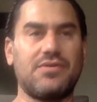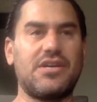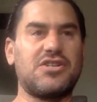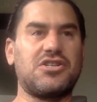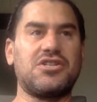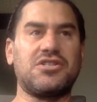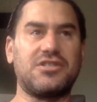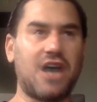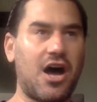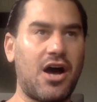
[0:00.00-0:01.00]
this is
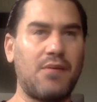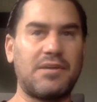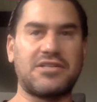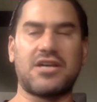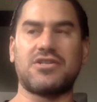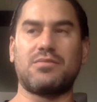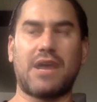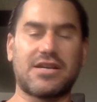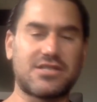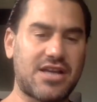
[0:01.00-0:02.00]
dumb. It doesn't
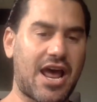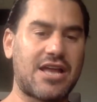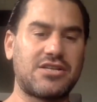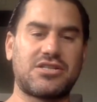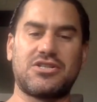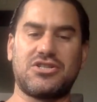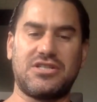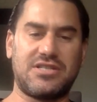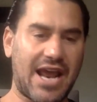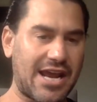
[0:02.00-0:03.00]
make sense. It's
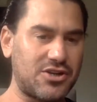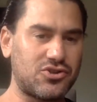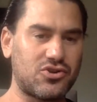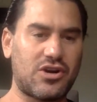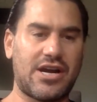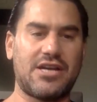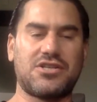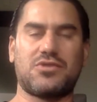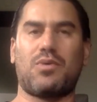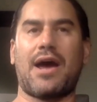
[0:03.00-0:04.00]

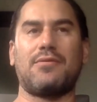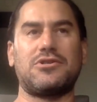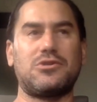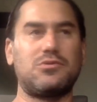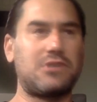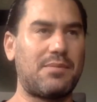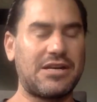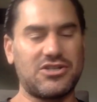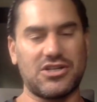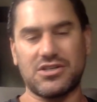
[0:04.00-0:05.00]
dangerous. Why would you? I
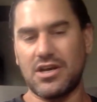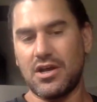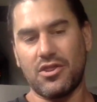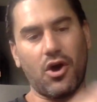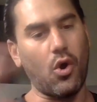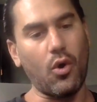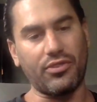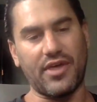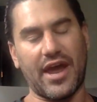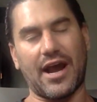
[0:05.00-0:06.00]
mean, just the
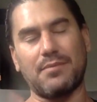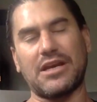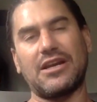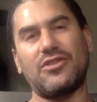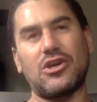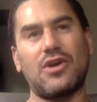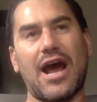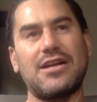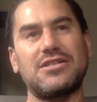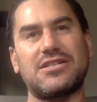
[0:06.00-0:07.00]
whole thing. I mean, in the
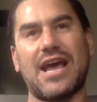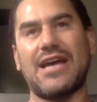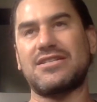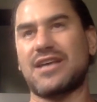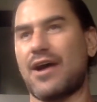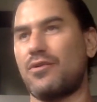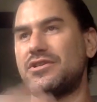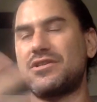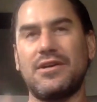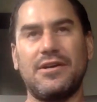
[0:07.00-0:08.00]
United States, I
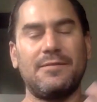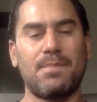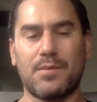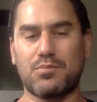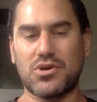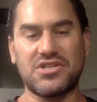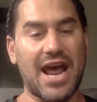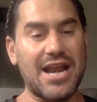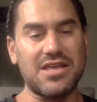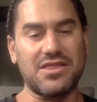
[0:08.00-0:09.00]
was
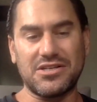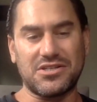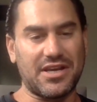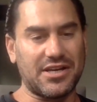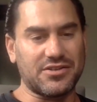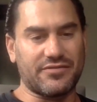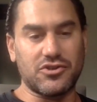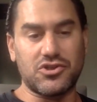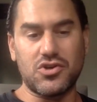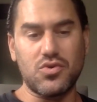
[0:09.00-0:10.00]
presenting these things
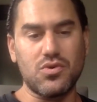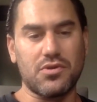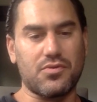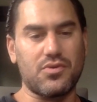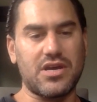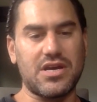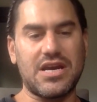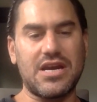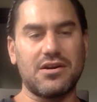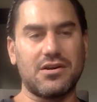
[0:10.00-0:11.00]
for 2 or 3
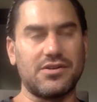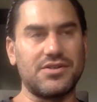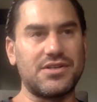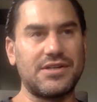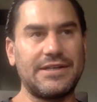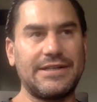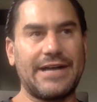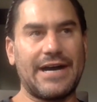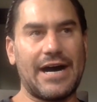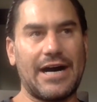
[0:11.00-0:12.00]
years.
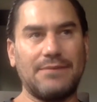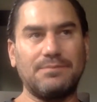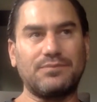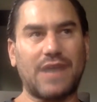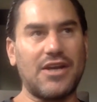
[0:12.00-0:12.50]
And,